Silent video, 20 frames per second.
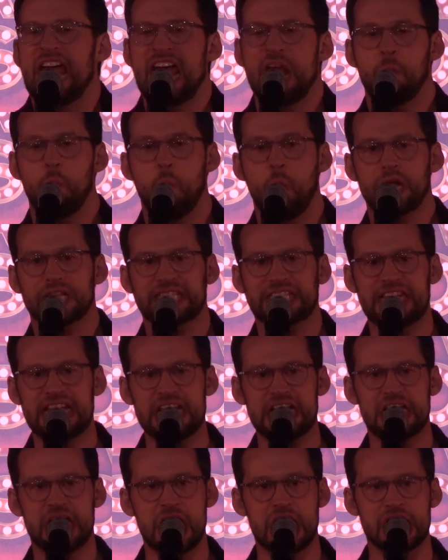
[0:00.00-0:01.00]
And what's
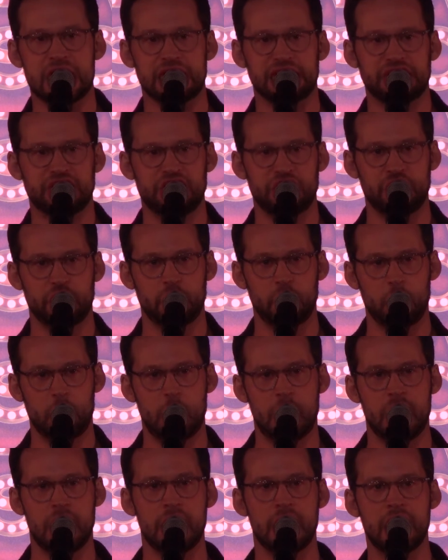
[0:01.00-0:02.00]
he gonna do?
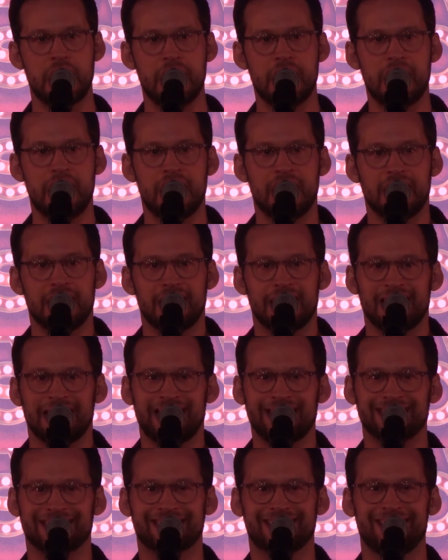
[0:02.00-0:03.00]
What?
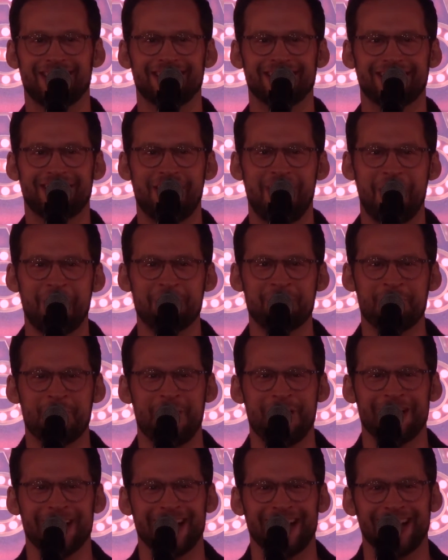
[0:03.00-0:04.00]
He's gonna come
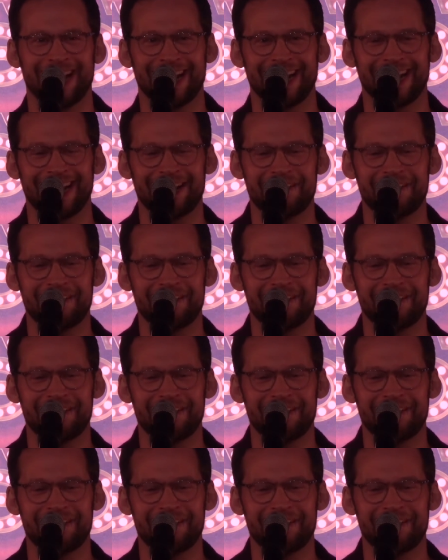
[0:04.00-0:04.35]
running.